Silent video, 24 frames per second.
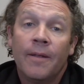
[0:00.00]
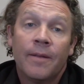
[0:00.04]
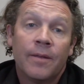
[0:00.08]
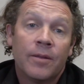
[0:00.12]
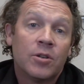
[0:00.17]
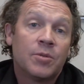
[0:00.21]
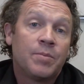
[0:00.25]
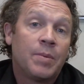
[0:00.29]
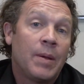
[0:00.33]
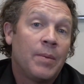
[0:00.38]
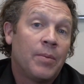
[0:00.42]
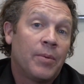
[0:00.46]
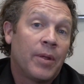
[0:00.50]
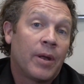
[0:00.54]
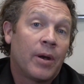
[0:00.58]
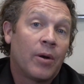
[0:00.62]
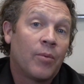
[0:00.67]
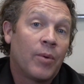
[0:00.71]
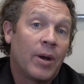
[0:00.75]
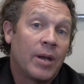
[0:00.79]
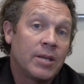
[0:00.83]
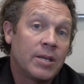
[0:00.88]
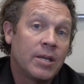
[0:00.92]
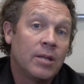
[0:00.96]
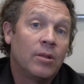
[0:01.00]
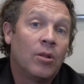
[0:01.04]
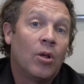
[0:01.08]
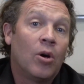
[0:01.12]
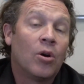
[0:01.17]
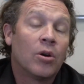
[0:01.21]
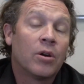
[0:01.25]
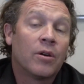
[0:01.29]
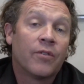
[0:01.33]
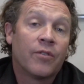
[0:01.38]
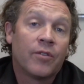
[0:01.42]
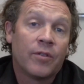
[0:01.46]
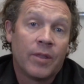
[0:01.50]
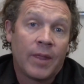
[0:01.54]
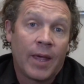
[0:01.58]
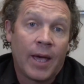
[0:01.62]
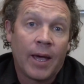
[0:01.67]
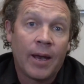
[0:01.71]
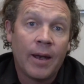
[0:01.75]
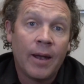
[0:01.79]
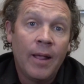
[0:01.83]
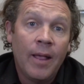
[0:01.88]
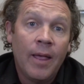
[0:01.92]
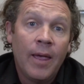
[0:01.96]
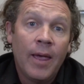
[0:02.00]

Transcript: There's people that are renting longer than that.